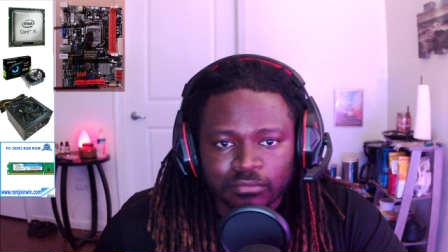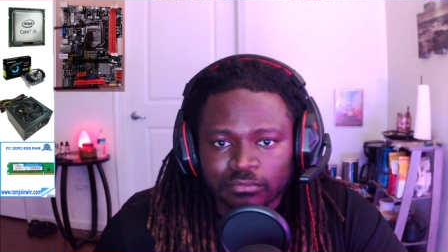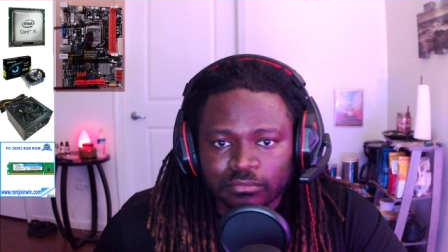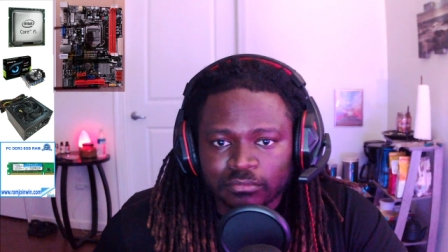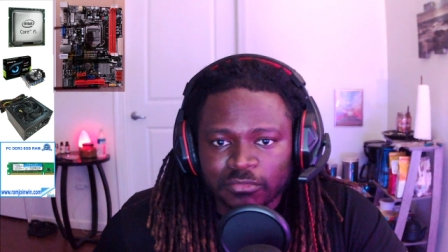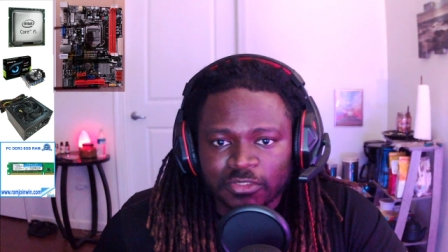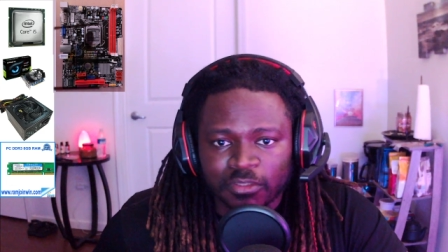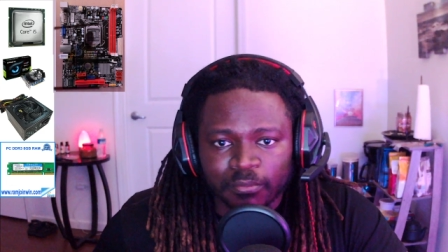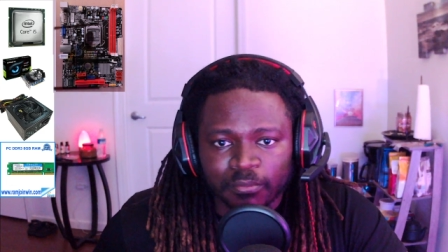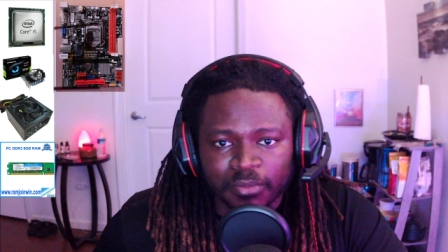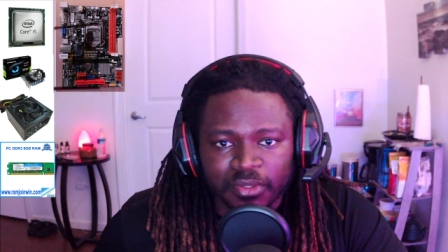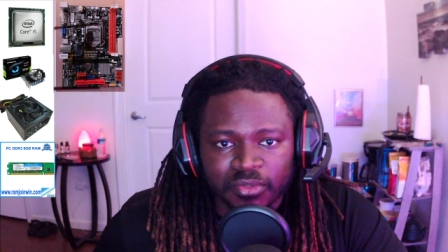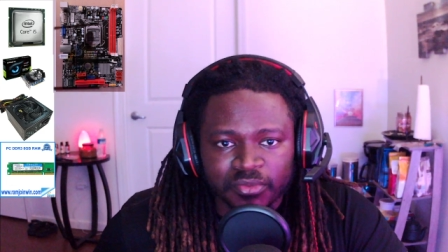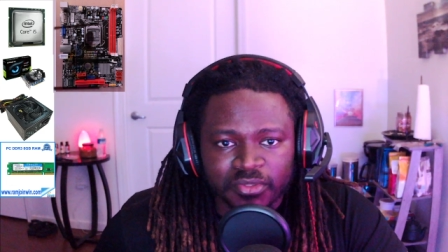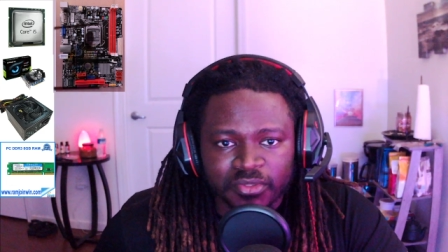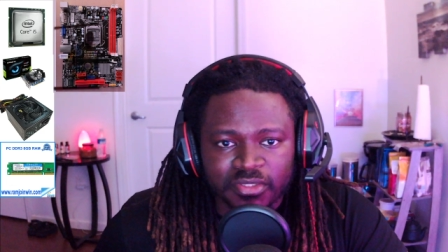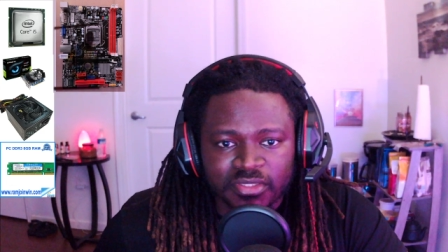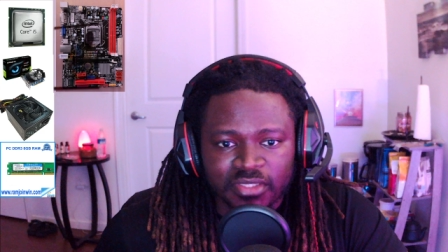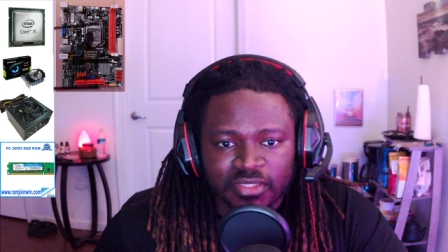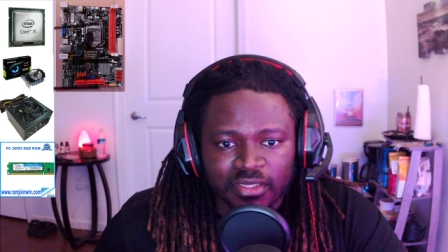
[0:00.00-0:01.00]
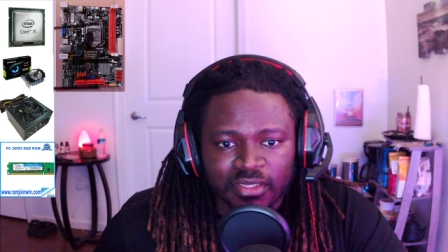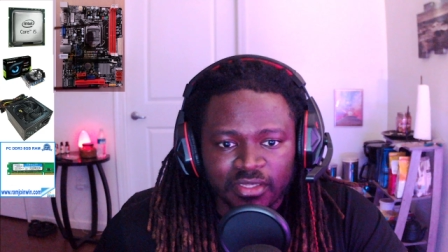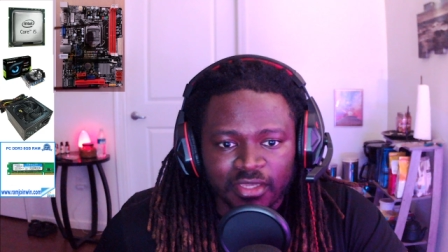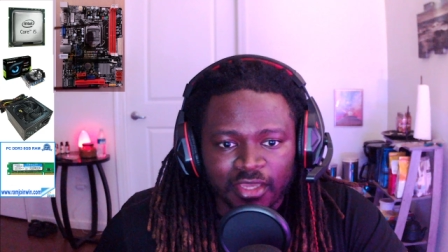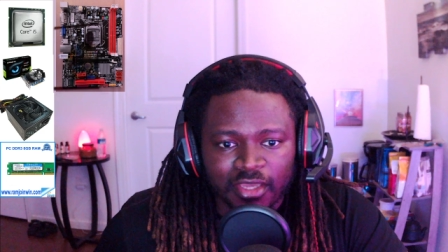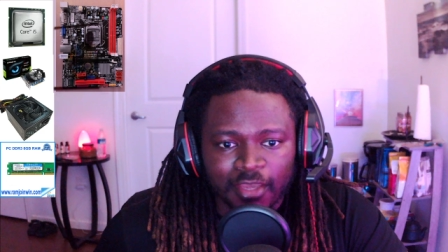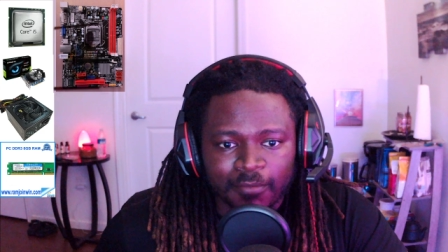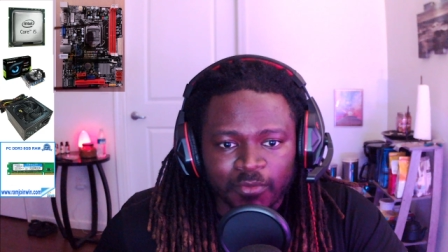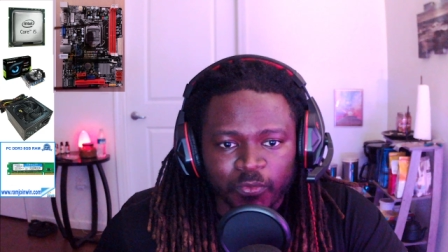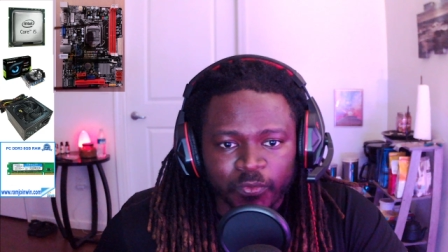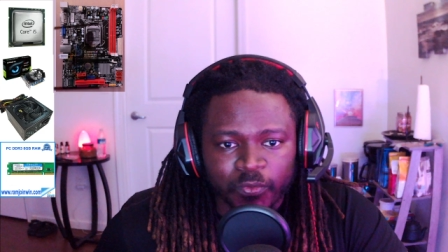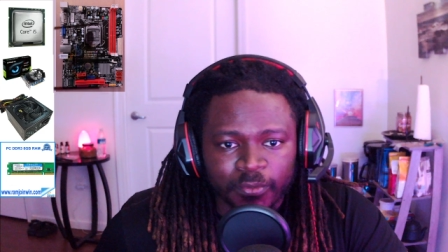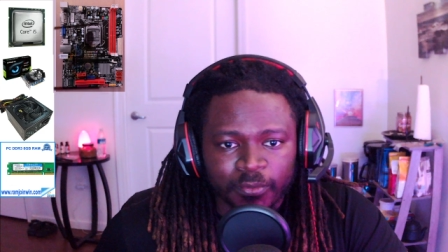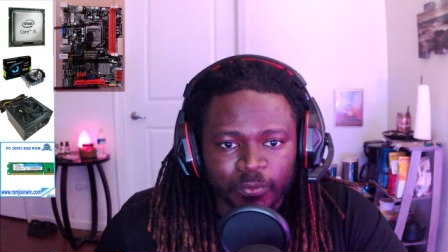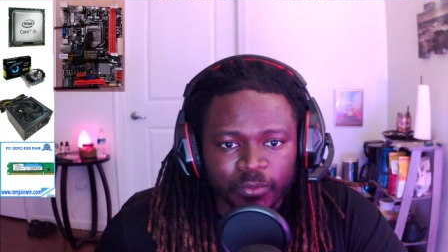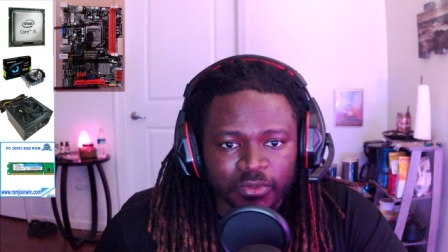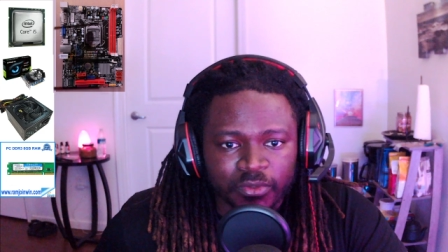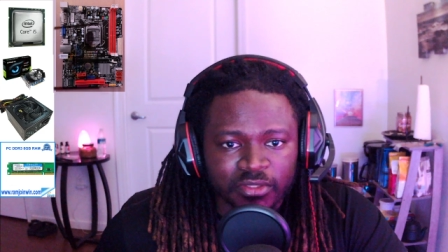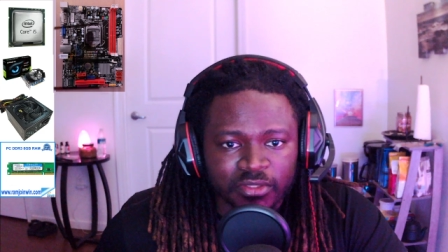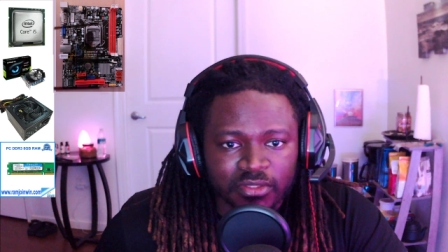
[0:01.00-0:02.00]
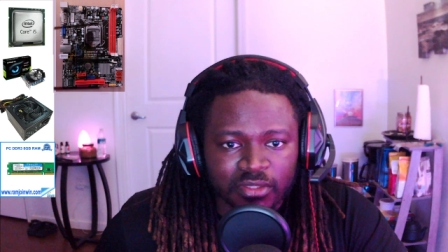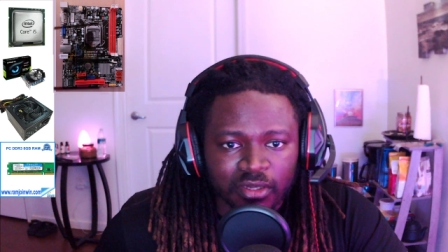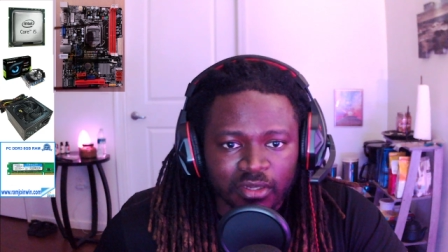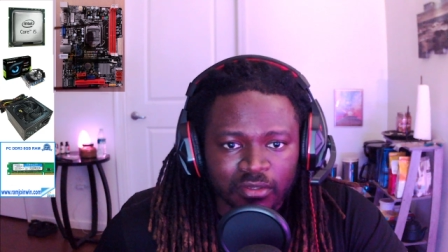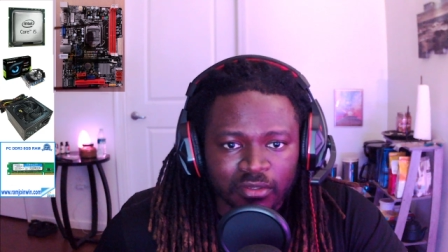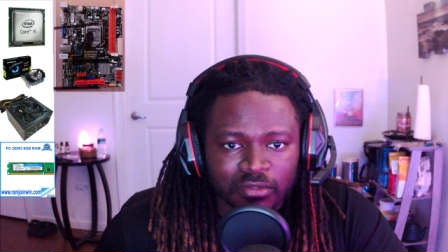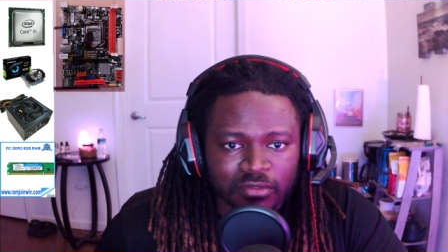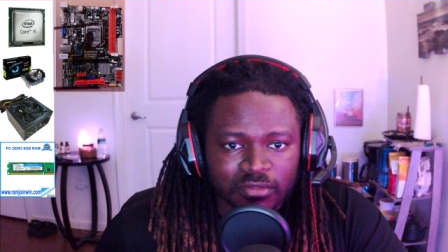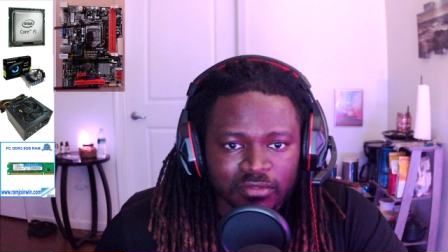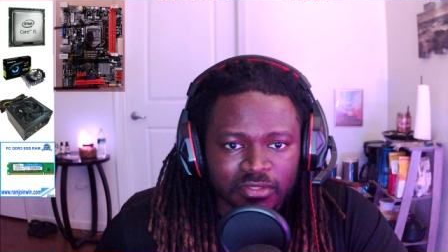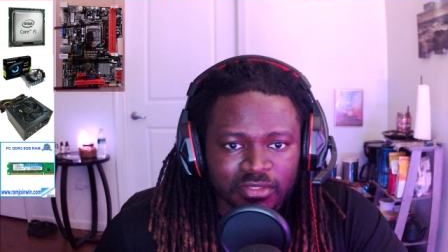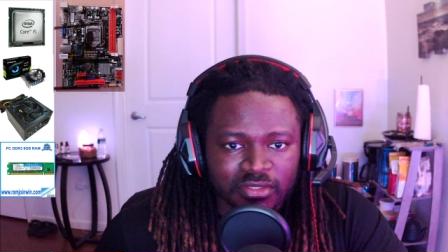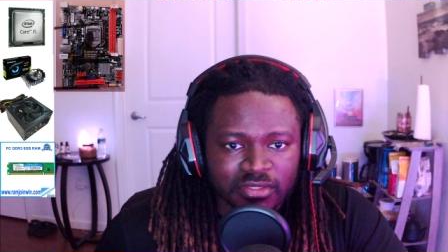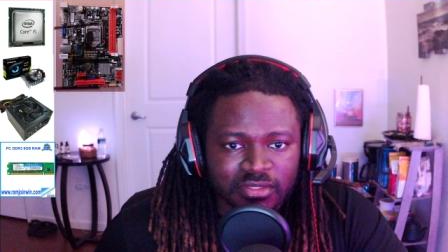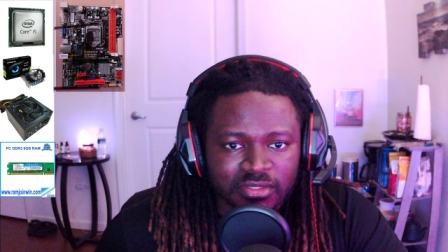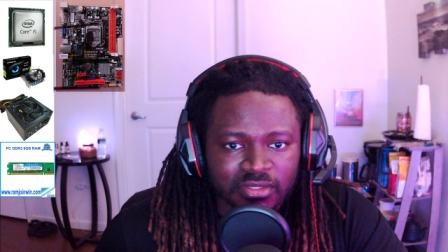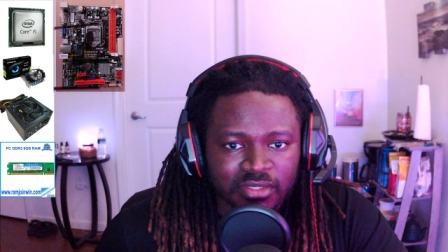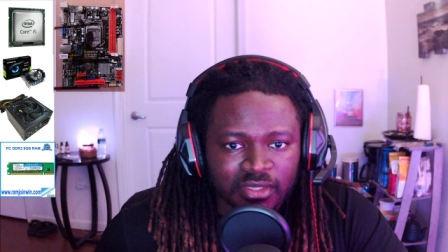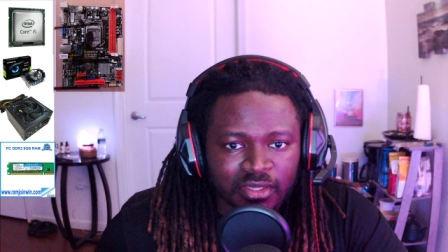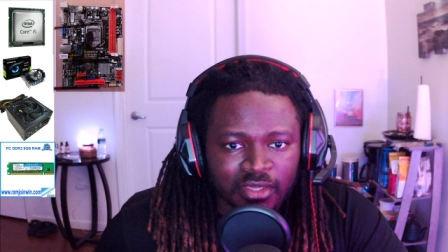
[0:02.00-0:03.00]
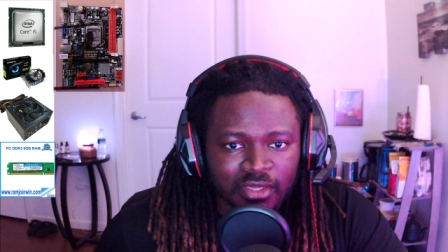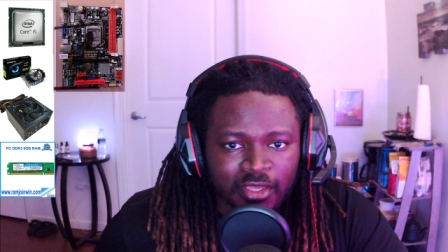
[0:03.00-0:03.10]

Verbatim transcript: components that it came equipped with all this